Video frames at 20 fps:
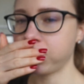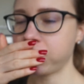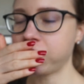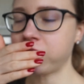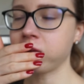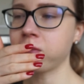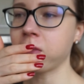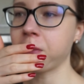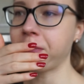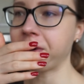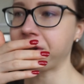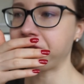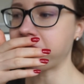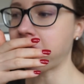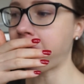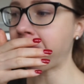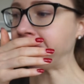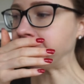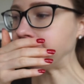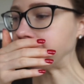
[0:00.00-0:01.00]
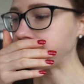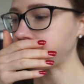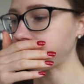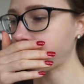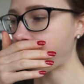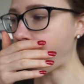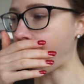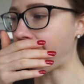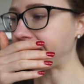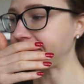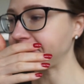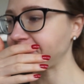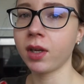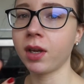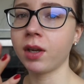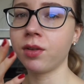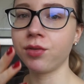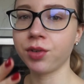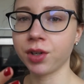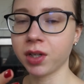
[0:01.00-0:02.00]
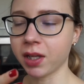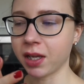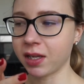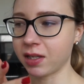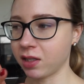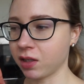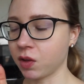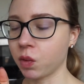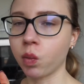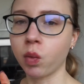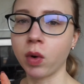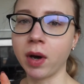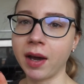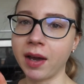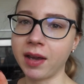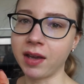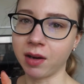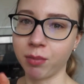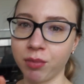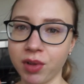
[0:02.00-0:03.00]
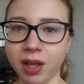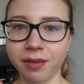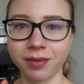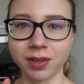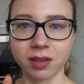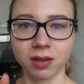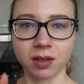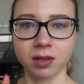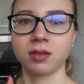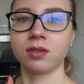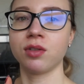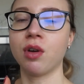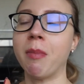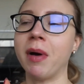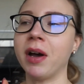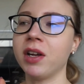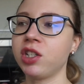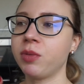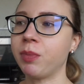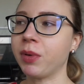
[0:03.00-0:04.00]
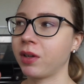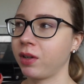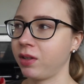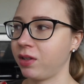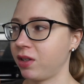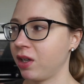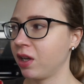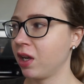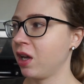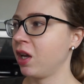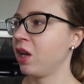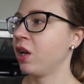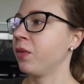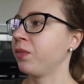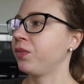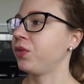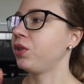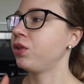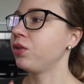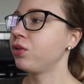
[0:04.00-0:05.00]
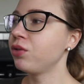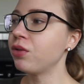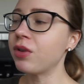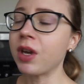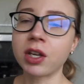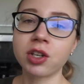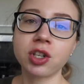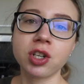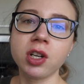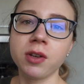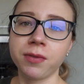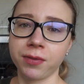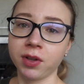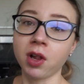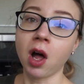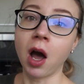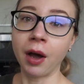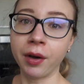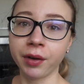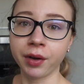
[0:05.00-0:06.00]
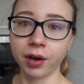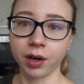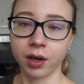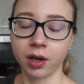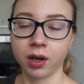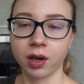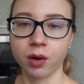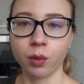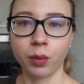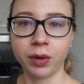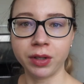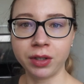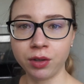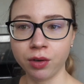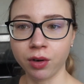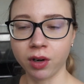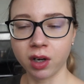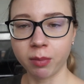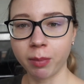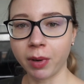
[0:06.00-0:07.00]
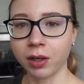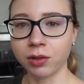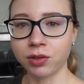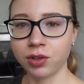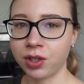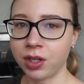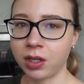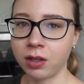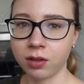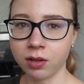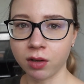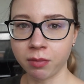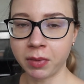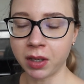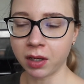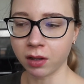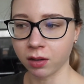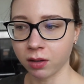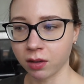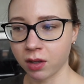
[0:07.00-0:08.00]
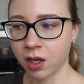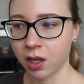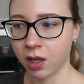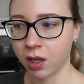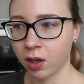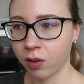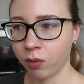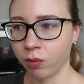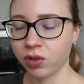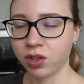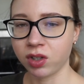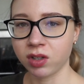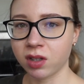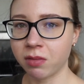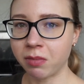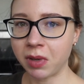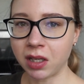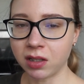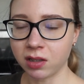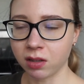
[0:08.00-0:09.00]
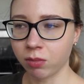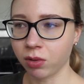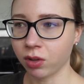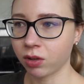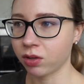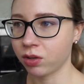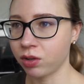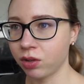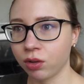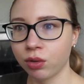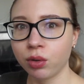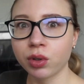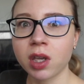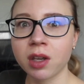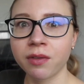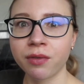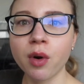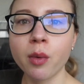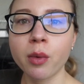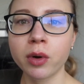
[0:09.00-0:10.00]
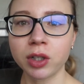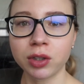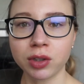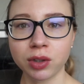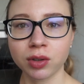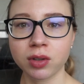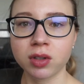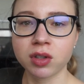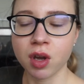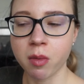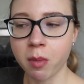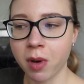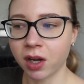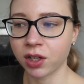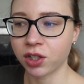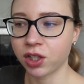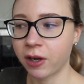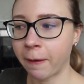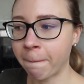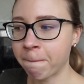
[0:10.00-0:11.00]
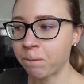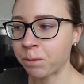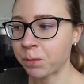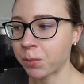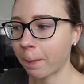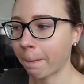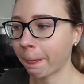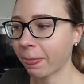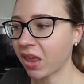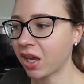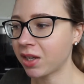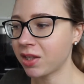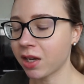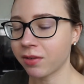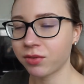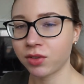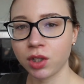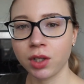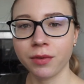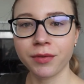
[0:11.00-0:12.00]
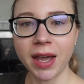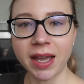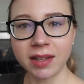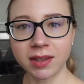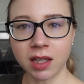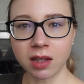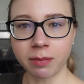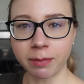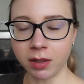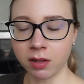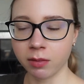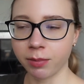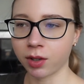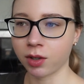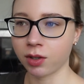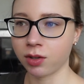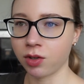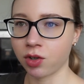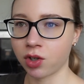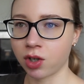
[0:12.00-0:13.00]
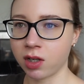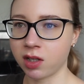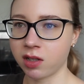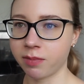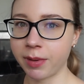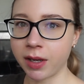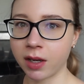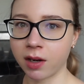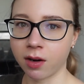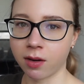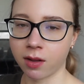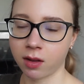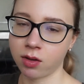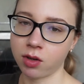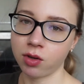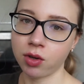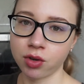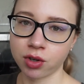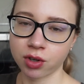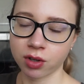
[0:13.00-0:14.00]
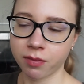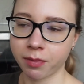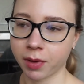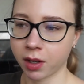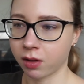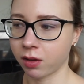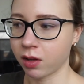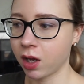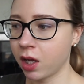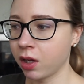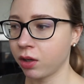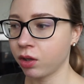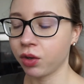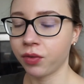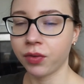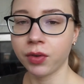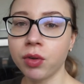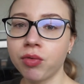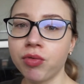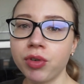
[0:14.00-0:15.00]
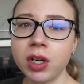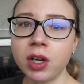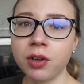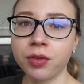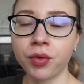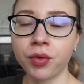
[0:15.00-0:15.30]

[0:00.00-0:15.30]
Eating my pasta and realizing why I'm loving this so much, because you do actually feel hunger when you are about to eat your meal, which is amazing because you're looking forward to it so much. And after you've had that meal, because usually it's bigger than your usual meal, you feel really